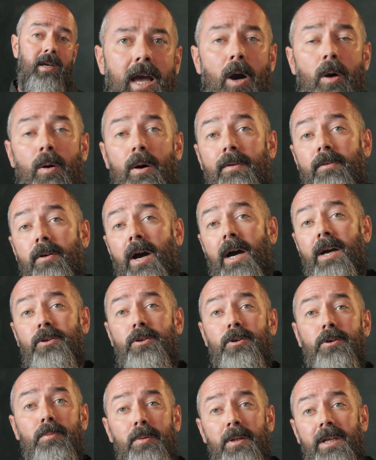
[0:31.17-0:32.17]
However, I
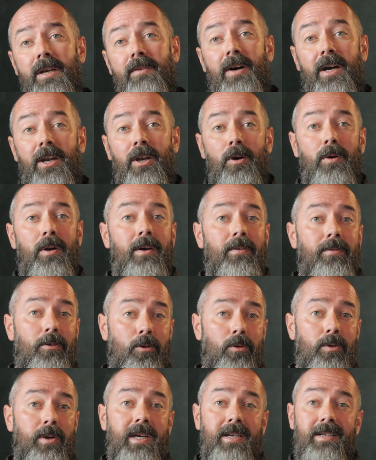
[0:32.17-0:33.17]
do believe I know enough
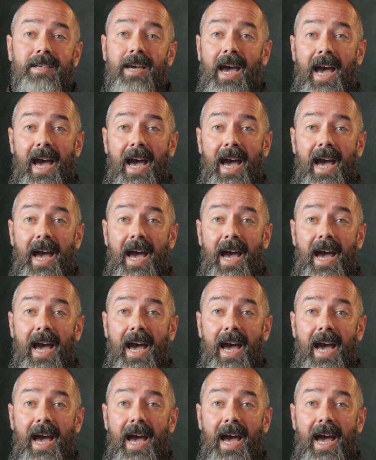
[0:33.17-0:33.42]
Greek to